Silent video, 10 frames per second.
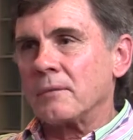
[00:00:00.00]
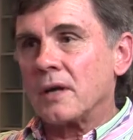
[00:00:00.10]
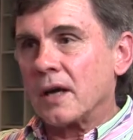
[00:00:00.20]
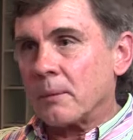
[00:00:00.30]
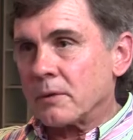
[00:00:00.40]

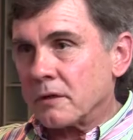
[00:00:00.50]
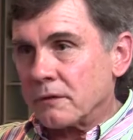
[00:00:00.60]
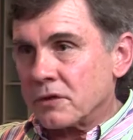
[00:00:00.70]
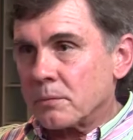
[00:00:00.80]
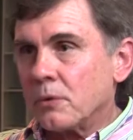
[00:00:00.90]
take up a
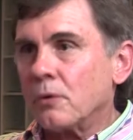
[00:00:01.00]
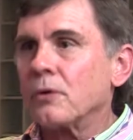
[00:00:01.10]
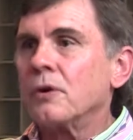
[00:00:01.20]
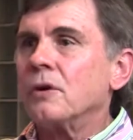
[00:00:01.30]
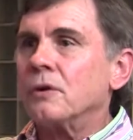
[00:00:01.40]
different
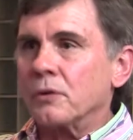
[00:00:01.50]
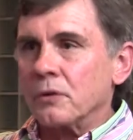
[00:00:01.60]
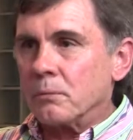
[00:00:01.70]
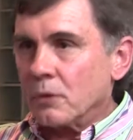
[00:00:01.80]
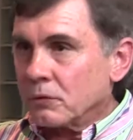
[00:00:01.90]
sport or
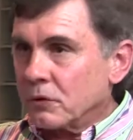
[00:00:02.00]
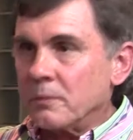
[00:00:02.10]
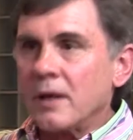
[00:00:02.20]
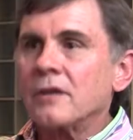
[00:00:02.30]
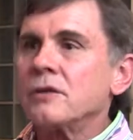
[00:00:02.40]
do
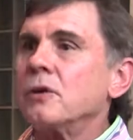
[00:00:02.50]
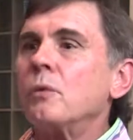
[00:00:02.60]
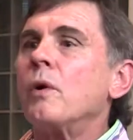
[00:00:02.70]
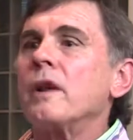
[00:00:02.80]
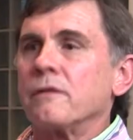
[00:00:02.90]
ballroom dancing
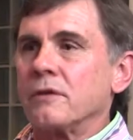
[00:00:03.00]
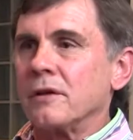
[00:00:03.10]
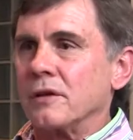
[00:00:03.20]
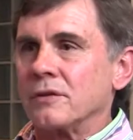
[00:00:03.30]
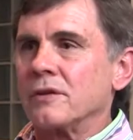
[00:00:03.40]
or whatever it
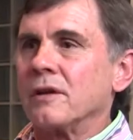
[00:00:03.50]
is.